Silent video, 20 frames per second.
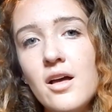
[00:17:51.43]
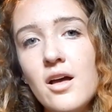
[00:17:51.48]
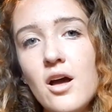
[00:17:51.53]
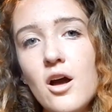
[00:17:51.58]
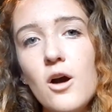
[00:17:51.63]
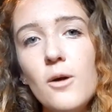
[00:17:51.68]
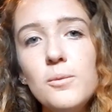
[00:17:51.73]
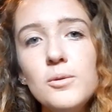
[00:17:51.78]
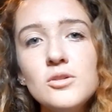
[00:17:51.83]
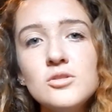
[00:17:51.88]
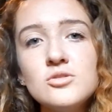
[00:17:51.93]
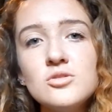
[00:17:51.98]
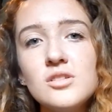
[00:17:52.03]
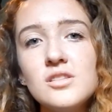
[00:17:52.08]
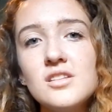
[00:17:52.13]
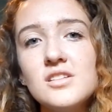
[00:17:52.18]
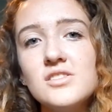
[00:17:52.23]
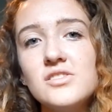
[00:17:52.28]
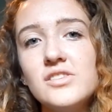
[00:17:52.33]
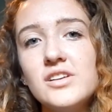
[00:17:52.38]
Hope you enjoyed
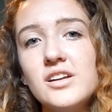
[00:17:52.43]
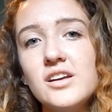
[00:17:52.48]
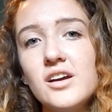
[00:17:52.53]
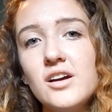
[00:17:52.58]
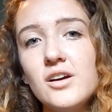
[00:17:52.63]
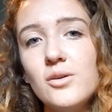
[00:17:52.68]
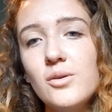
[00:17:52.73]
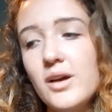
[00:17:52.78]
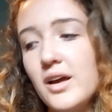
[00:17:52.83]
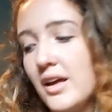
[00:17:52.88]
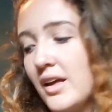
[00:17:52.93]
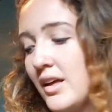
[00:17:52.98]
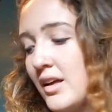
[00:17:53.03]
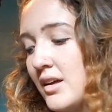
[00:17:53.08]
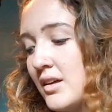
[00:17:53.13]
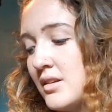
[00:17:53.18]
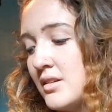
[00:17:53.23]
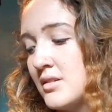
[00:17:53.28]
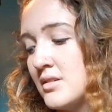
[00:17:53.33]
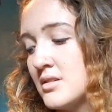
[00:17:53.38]
this video,
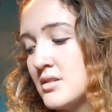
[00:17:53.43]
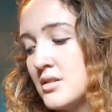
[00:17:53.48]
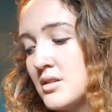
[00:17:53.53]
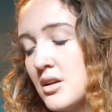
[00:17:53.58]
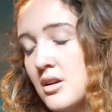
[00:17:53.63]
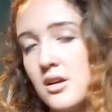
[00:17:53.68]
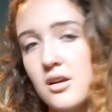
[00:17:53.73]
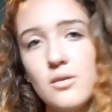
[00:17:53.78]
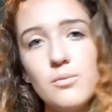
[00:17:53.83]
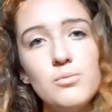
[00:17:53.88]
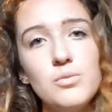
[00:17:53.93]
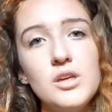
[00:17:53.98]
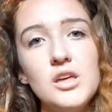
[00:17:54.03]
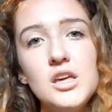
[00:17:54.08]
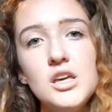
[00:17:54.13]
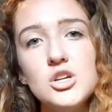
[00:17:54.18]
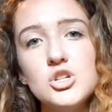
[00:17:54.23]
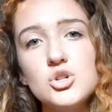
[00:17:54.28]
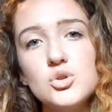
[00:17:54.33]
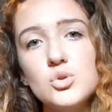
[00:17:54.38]
and
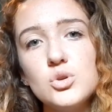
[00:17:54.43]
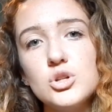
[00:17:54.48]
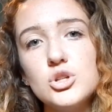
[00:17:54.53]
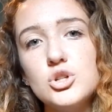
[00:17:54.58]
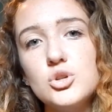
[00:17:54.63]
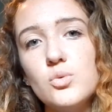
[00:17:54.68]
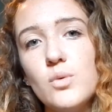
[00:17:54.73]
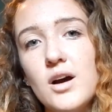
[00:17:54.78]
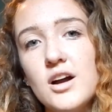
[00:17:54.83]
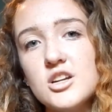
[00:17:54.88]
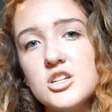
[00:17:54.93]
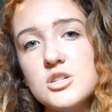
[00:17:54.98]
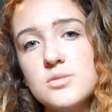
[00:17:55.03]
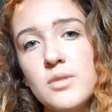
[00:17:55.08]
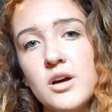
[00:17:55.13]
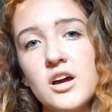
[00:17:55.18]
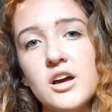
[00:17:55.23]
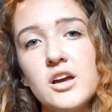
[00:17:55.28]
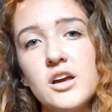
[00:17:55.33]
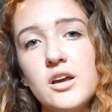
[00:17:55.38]
be sure to watch
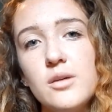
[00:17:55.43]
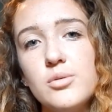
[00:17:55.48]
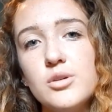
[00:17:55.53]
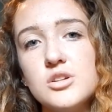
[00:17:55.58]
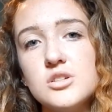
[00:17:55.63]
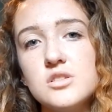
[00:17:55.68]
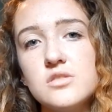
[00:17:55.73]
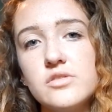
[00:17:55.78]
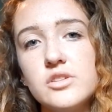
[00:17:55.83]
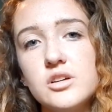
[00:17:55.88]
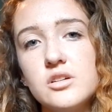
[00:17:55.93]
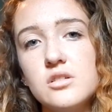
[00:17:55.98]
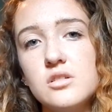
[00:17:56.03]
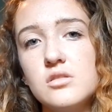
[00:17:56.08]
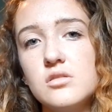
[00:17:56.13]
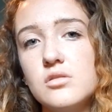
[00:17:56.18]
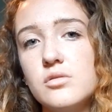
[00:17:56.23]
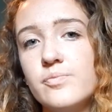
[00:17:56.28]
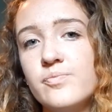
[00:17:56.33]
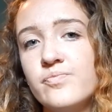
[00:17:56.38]
my Pierce the
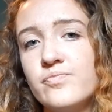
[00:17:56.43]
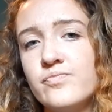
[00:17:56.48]
Veil